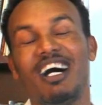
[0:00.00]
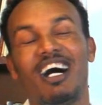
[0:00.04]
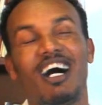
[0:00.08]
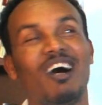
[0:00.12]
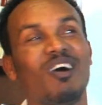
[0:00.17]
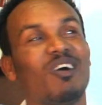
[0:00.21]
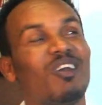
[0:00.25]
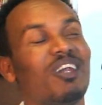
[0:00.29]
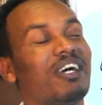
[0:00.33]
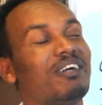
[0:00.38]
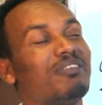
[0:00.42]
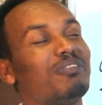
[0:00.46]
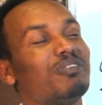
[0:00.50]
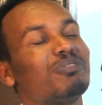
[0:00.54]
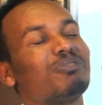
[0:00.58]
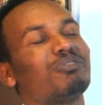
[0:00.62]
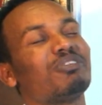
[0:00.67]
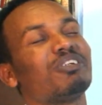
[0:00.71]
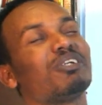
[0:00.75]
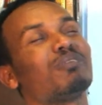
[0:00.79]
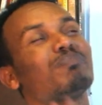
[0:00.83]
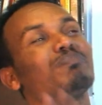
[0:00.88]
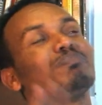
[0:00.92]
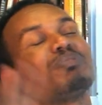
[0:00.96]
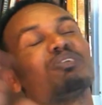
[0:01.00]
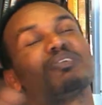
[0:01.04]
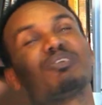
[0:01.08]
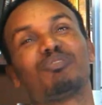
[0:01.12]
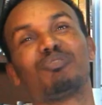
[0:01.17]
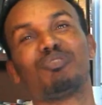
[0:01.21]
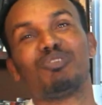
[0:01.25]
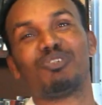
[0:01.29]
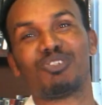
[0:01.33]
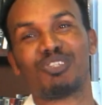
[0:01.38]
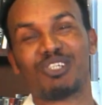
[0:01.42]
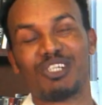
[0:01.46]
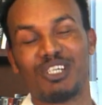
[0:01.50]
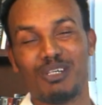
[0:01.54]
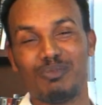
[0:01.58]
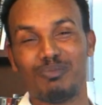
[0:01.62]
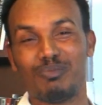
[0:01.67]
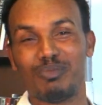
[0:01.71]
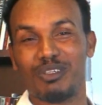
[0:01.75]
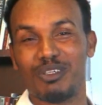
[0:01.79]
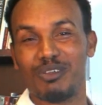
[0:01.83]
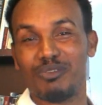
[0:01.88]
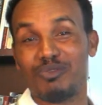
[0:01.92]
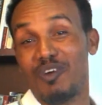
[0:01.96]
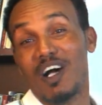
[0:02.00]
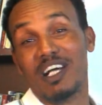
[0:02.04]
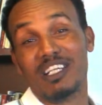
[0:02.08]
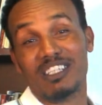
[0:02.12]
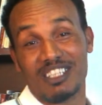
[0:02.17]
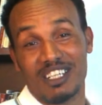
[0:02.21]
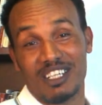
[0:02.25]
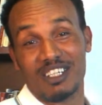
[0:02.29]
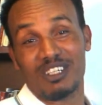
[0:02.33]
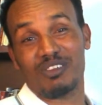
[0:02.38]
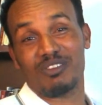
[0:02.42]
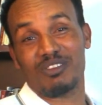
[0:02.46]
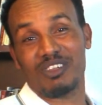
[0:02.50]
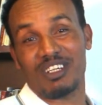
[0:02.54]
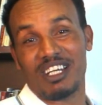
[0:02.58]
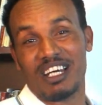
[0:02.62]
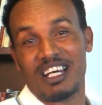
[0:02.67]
I will have a very beautiful sleep if I turn off the